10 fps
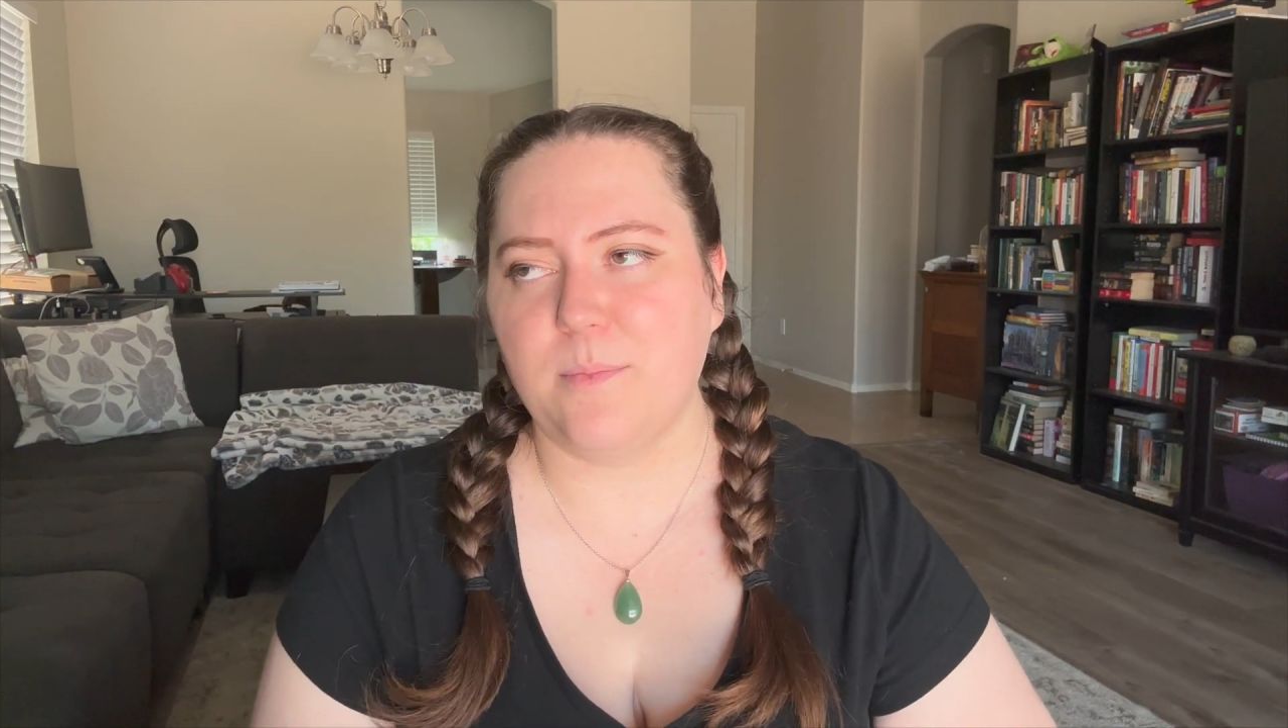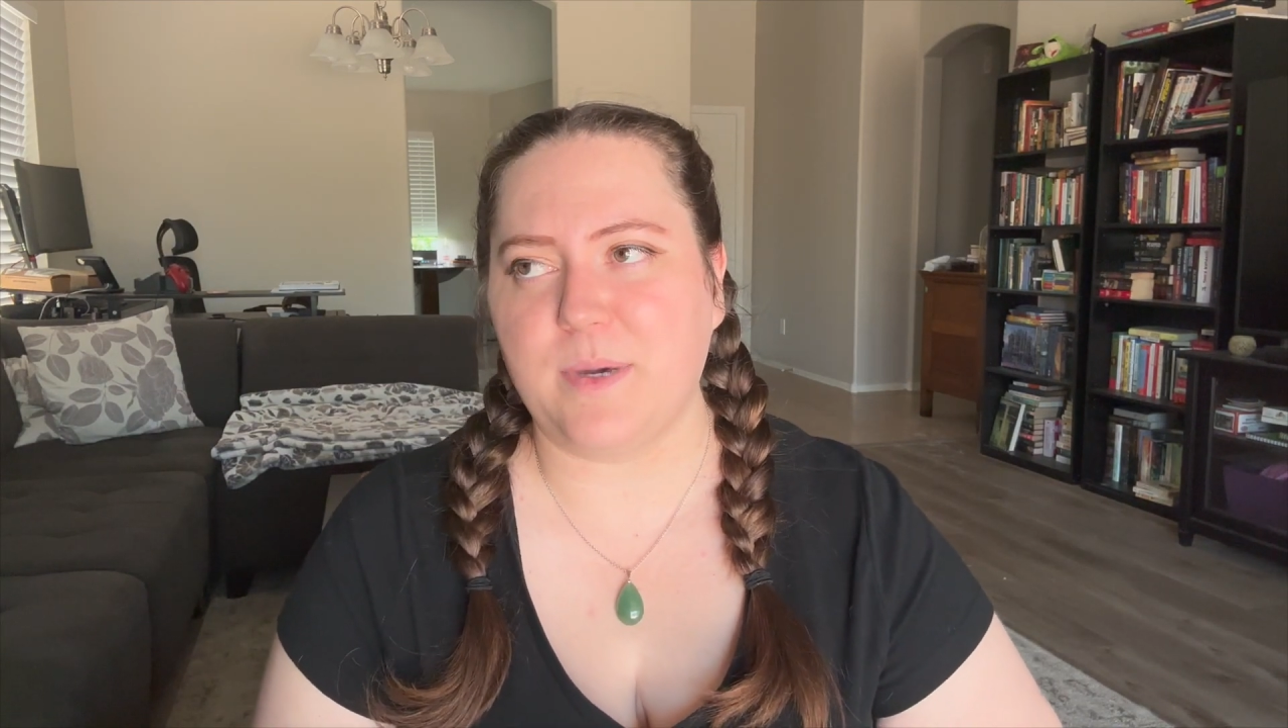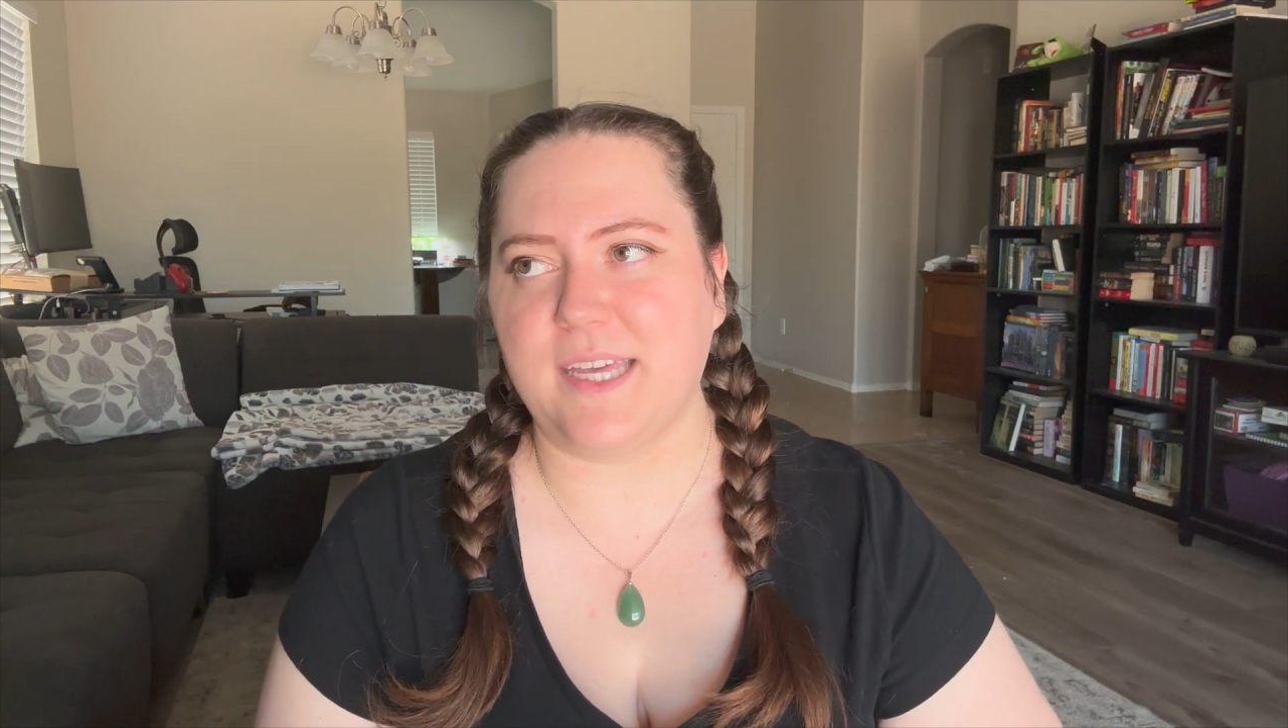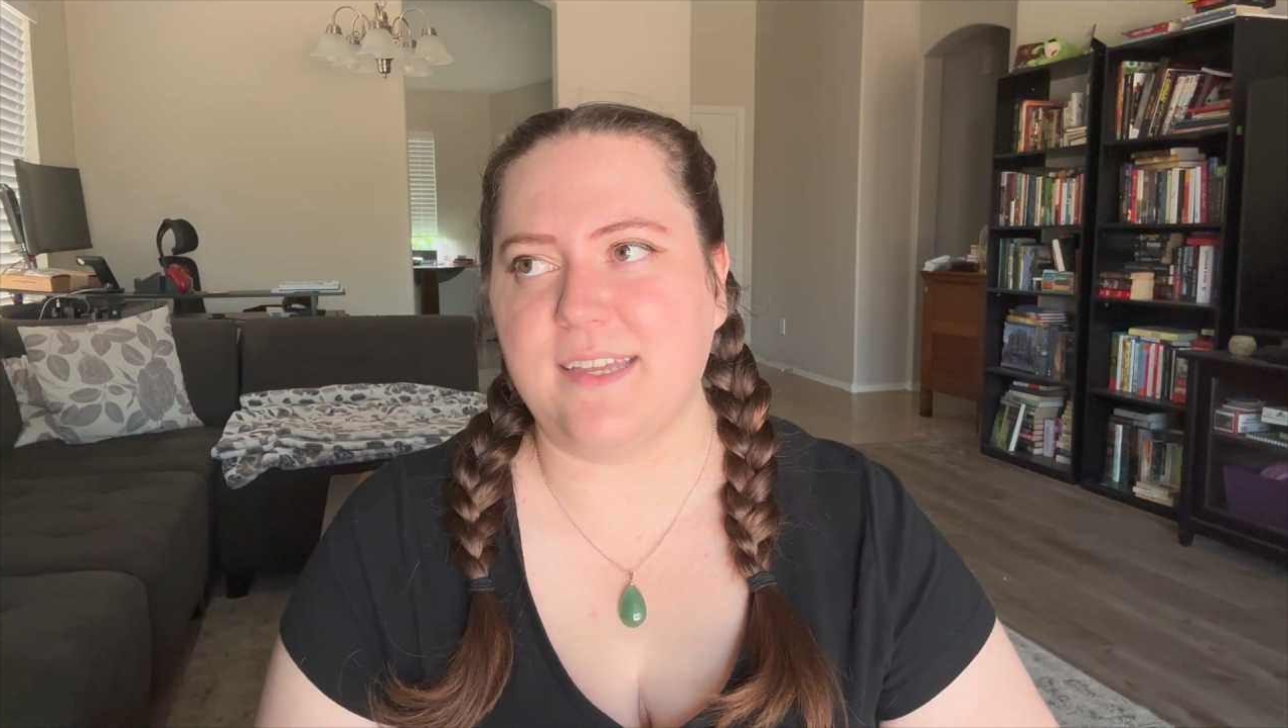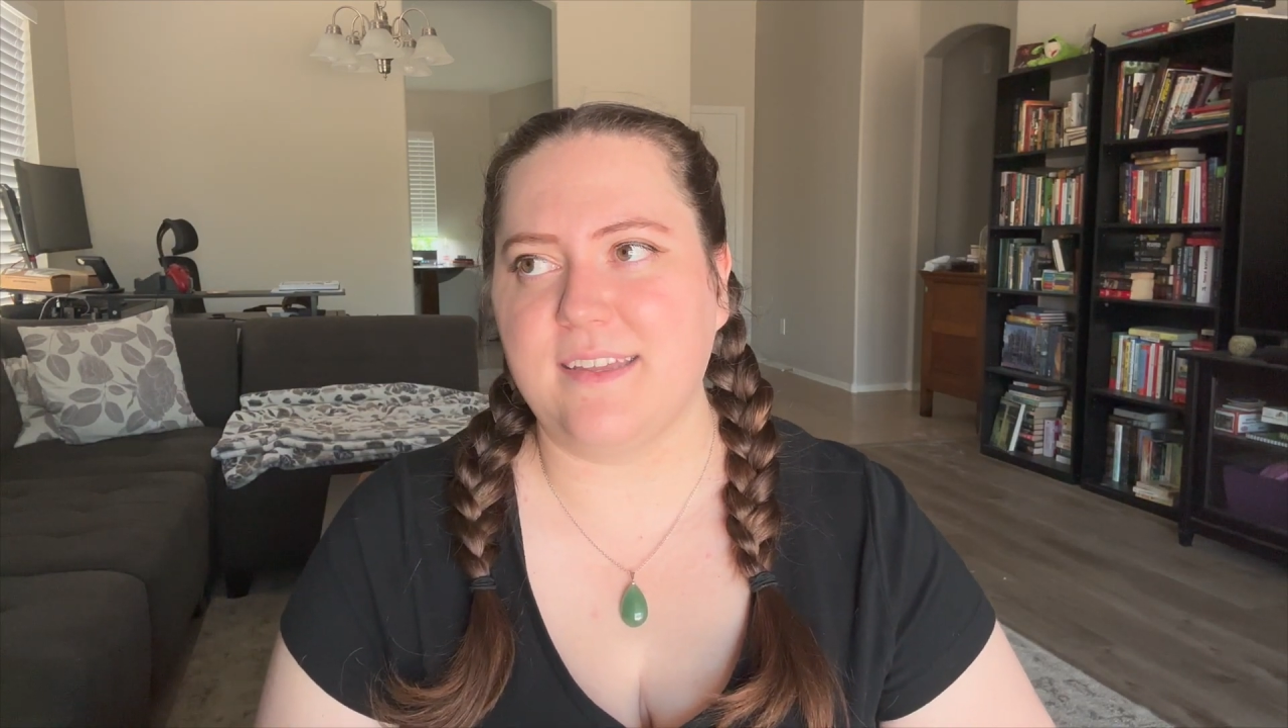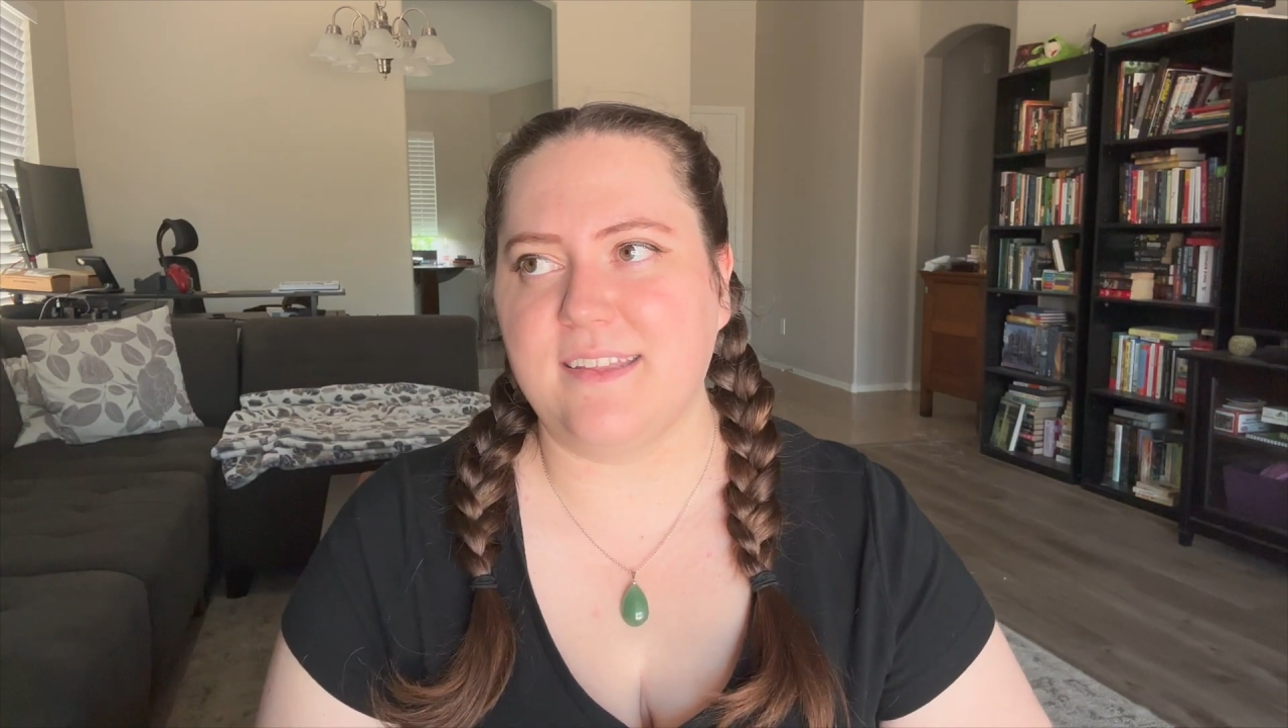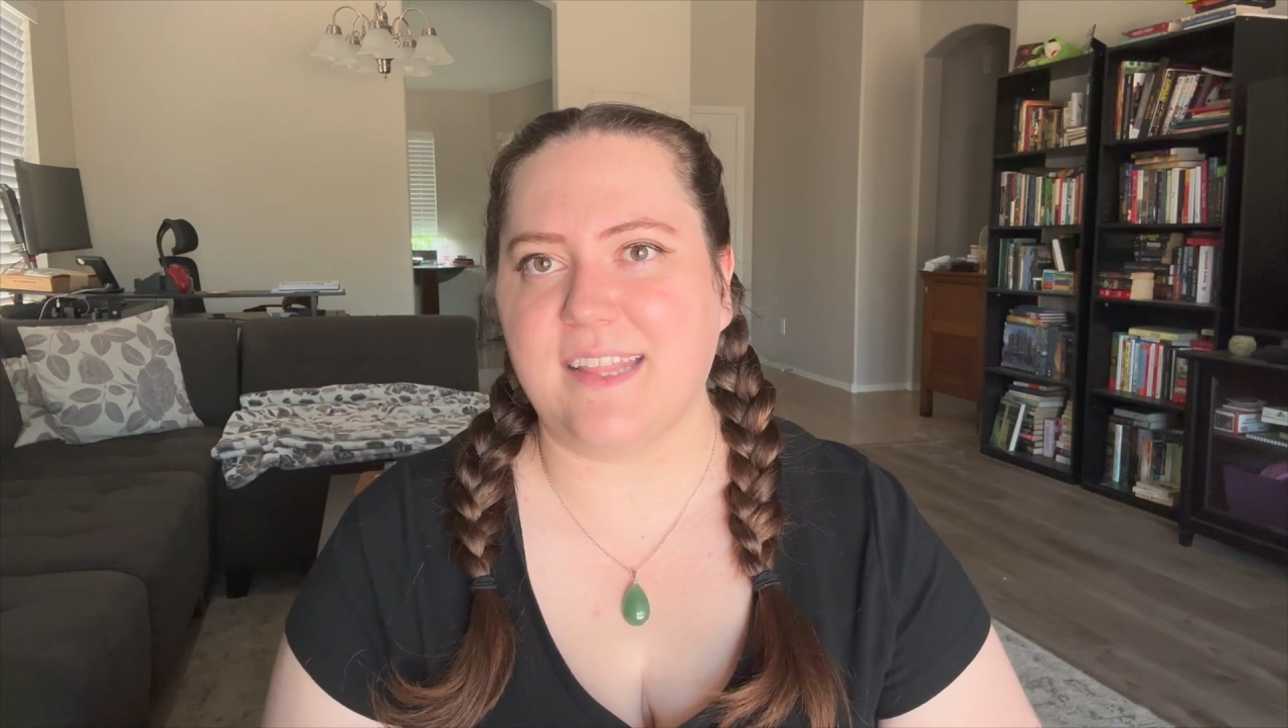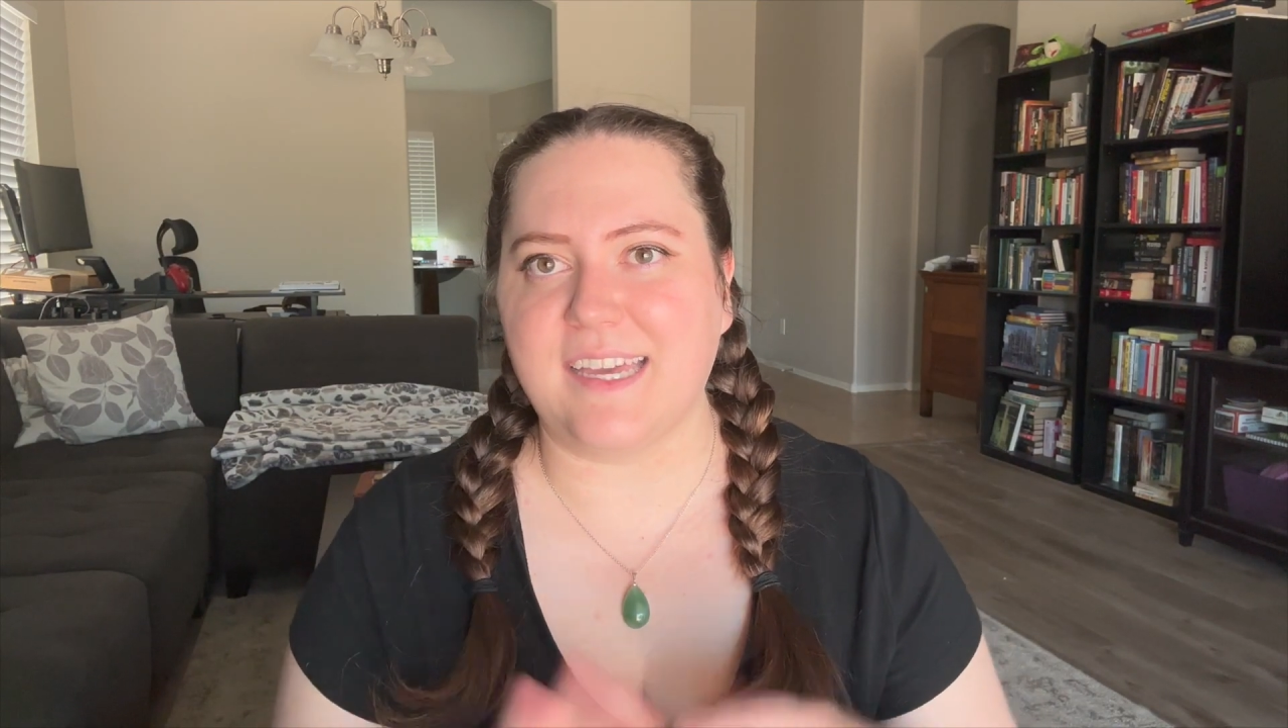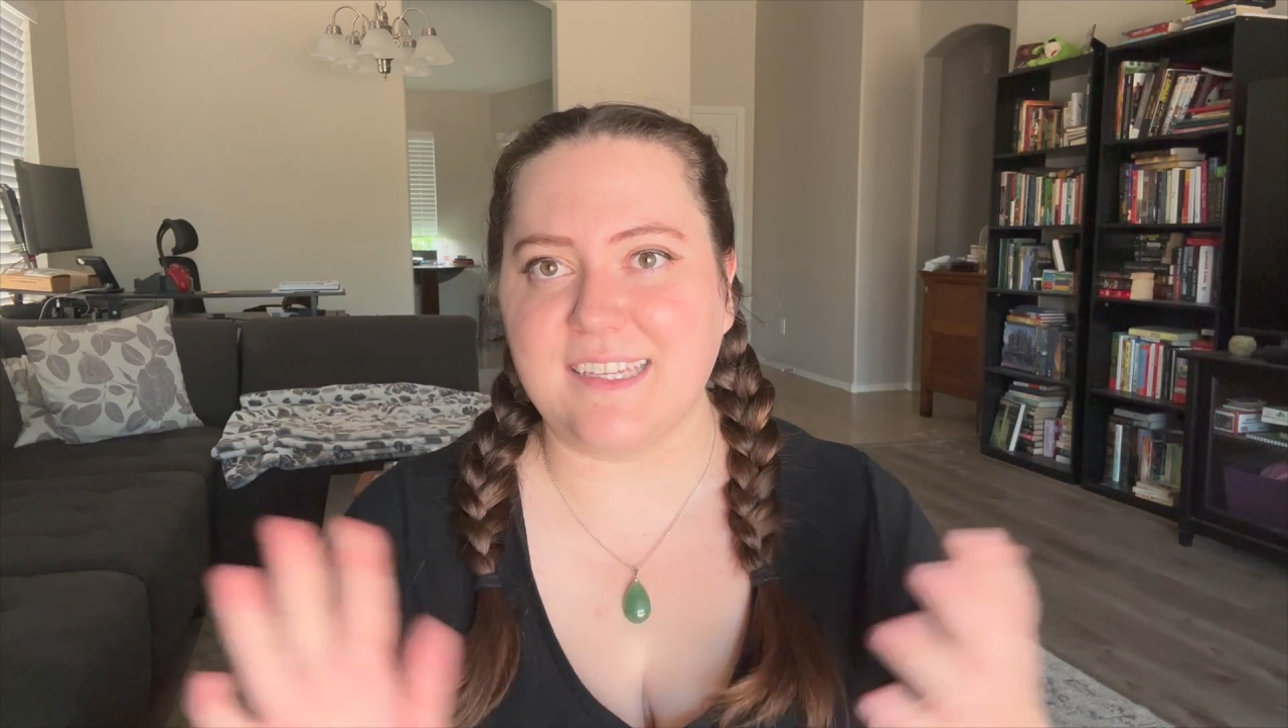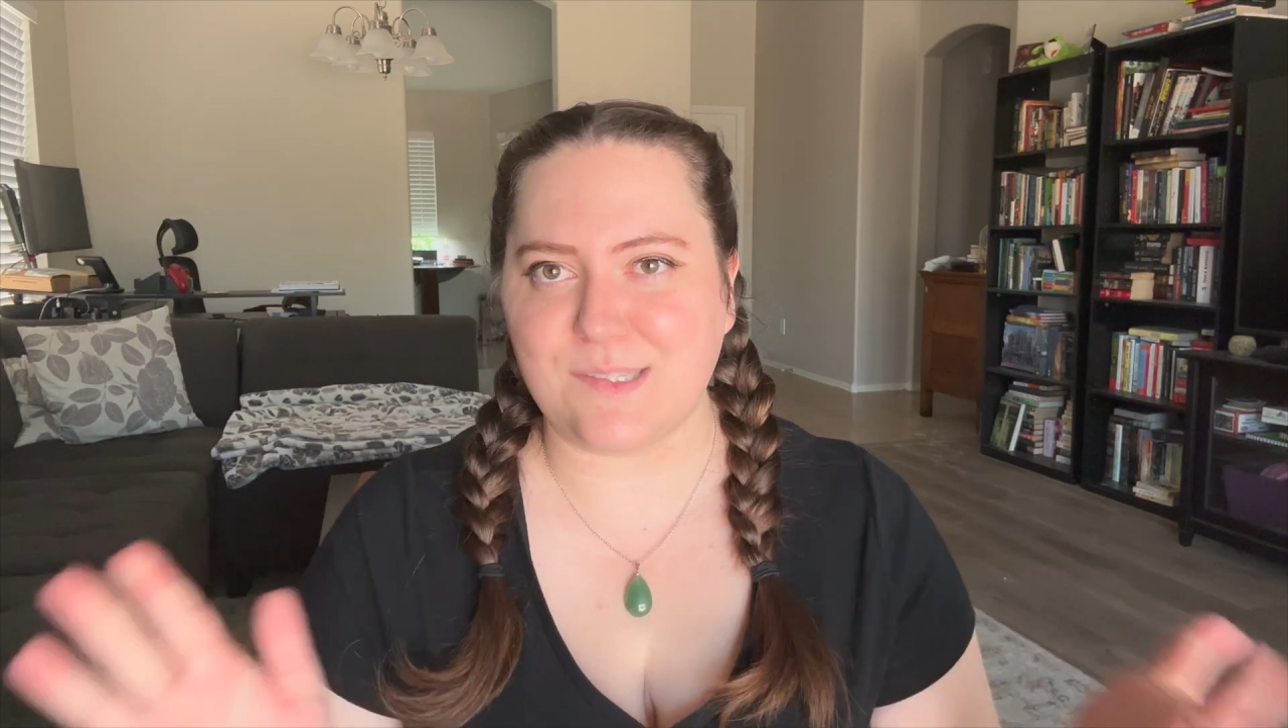but
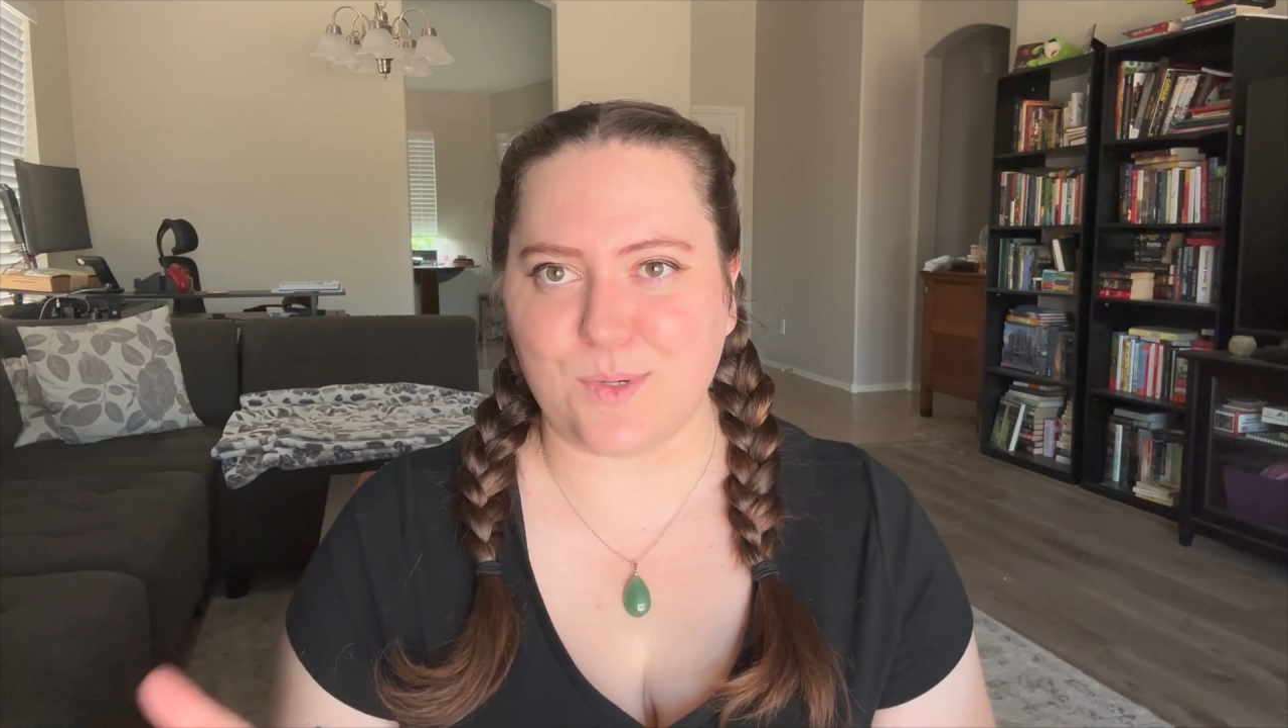that is